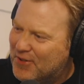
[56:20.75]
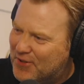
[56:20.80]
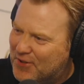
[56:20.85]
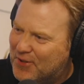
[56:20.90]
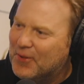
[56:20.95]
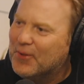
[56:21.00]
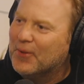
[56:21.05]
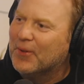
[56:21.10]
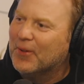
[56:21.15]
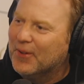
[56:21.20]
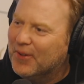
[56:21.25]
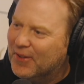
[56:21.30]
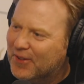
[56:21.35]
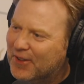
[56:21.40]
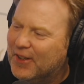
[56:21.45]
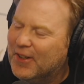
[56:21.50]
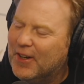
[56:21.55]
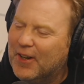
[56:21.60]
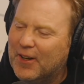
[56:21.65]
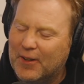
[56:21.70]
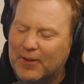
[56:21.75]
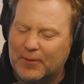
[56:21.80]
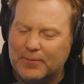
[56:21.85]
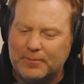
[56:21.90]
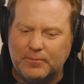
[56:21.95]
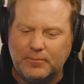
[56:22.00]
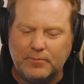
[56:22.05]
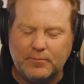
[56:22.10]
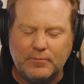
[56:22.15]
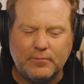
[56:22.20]
tour, you know.
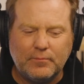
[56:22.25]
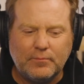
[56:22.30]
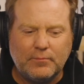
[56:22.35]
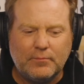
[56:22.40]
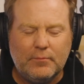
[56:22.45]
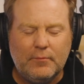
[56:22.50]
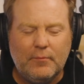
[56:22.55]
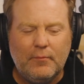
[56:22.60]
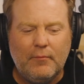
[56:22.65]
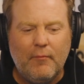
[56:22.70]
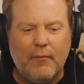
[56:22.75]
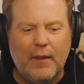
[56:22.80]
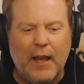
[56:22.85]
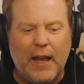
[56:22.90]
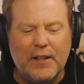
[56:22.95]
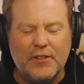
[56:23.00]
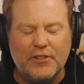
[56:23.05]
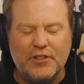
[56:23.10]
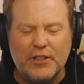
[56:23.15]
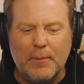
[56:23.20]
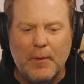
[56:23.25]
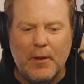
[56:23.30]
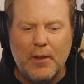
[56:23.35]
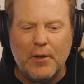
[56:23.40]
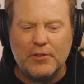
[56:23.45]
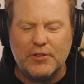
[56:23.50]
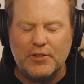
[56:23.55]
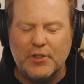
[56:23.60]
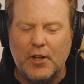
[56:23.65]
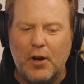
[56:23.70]
And some of
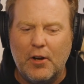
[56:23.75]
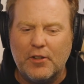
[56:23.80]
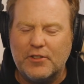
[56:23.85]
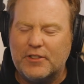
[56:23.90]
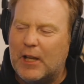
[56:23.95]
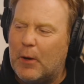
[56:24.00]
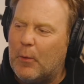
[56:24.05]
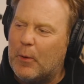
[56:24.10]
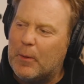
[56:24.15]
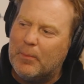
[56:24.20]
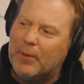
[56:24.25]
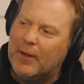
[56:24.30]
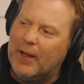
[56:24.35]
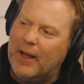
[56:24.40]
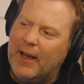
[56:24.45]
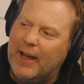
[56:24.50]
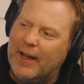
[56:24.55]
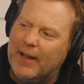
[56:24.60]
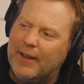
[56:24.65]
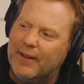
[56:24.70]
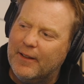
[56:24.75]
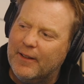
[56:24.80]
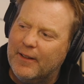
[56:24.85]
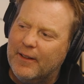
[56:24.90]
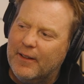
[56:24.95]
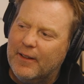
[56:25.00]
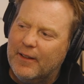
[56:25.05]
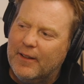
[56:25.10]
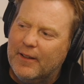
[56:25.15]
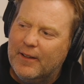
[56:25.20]
those songs that we played,
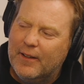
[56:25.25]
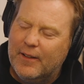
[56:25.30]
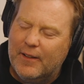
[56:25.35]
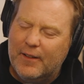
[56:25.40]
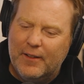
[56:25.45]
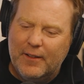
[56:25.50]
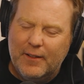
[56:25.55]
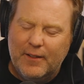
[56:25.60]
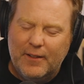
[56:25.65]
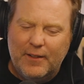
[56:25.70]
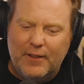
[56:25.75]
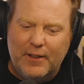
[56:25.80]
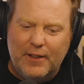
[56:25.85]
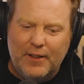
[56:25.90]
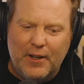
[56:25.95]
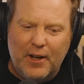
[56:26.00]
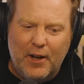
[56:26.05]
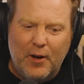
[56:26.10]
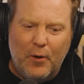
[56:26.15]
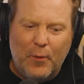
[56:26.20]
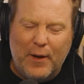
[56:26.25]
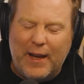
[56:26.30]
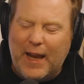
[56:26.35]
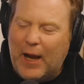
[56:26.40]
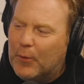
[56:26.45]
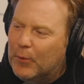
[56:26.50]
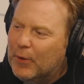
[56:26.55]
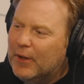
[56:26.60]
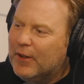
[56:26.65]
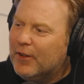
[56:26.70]
you know, we
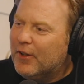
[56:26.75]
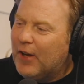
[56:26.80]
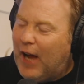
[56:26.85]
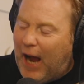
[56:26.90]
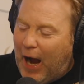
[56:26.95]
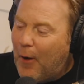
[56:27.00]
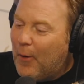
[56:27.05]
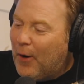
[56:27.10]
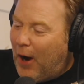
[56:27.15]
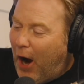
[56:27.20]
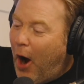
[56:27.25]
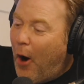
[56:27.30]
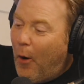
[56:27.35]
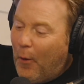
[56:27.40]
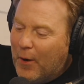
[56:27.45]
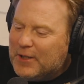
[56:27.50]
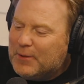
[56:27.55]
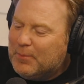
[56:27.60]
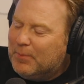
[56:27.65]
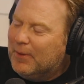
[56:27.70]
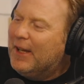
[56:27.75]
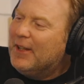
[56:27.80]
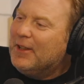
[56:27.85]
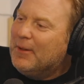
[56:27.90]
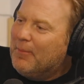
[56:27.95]
got really good. I always played the